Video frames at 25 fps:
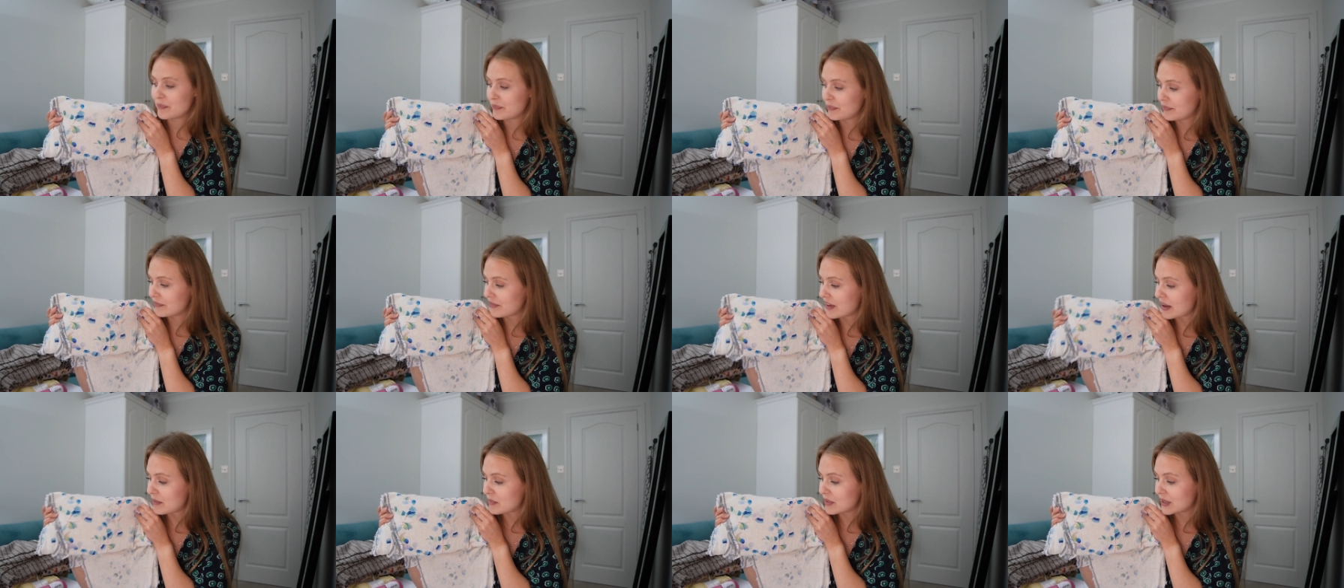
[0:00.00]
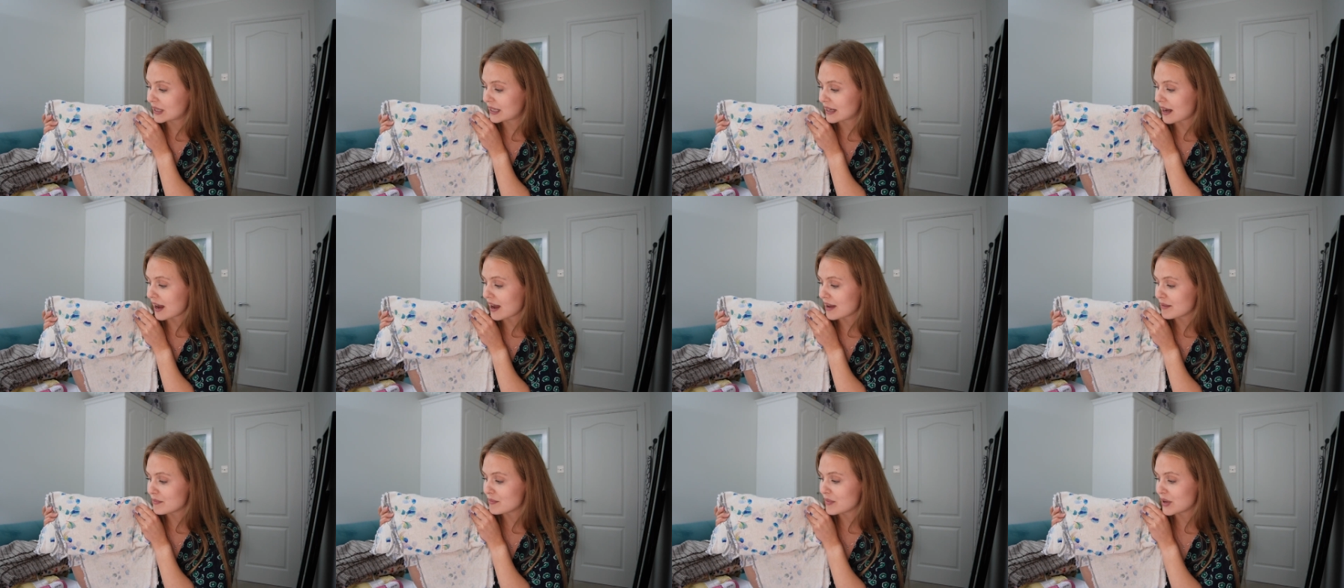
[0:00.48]
fabric
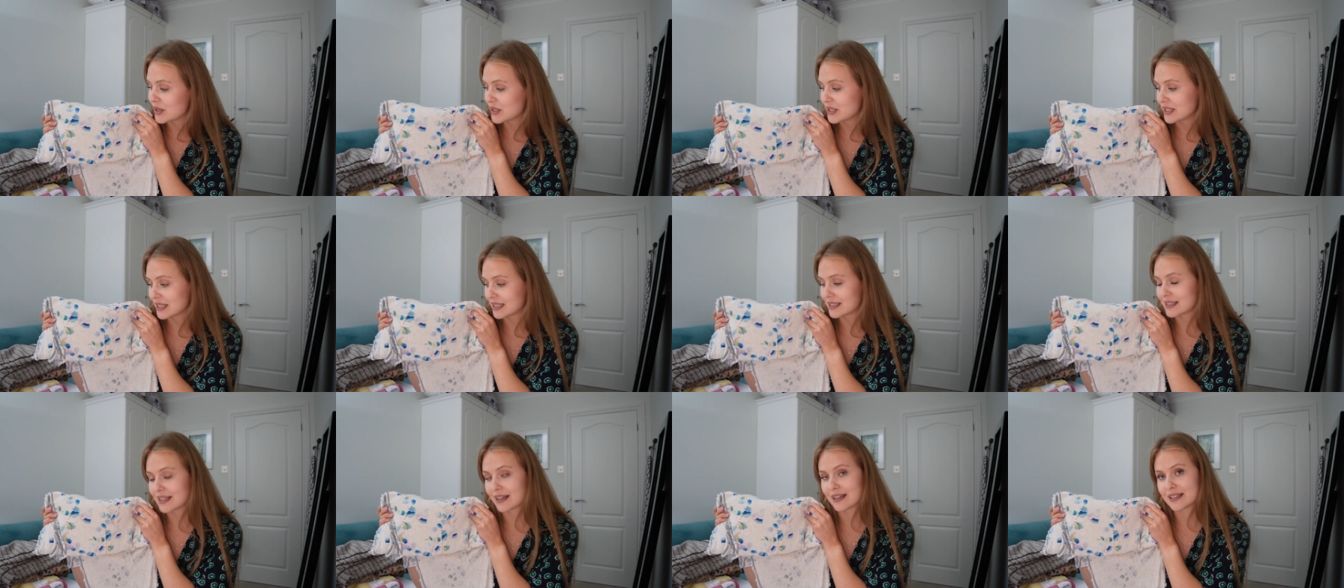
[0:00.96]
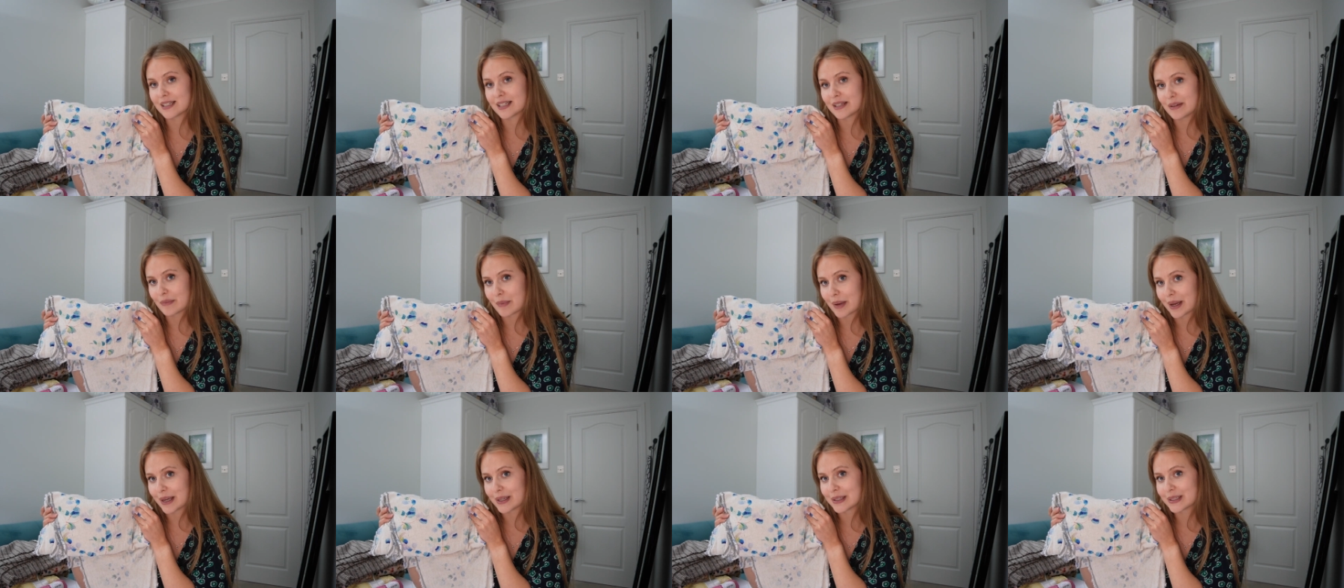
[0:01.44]
I'm most excited
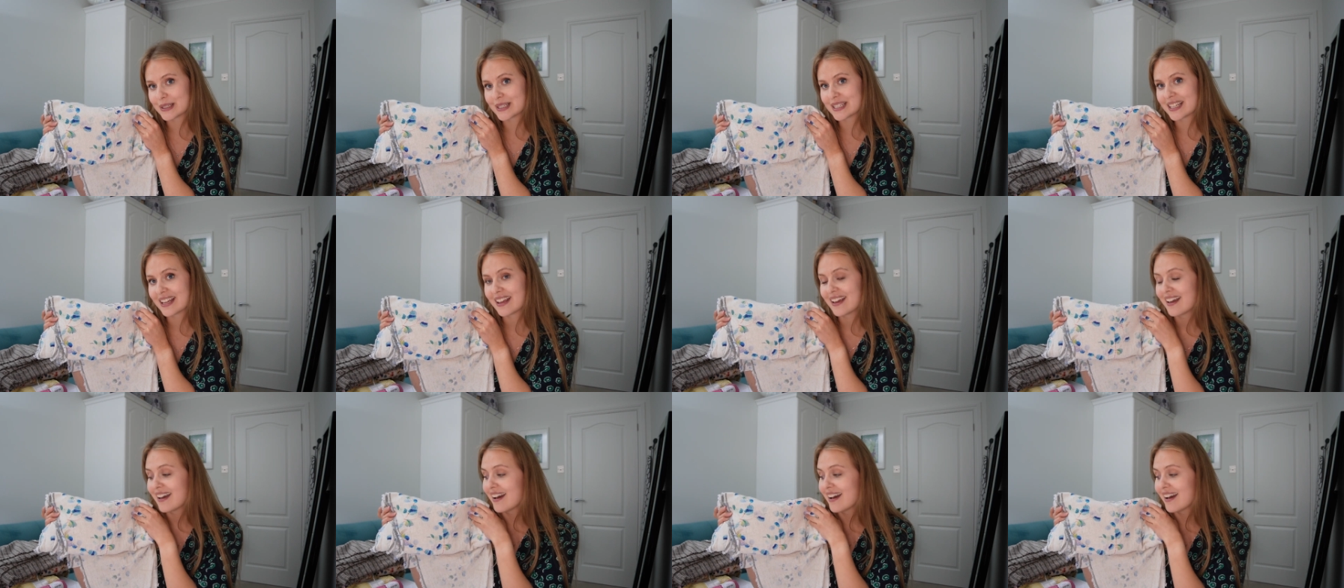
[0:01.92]
about.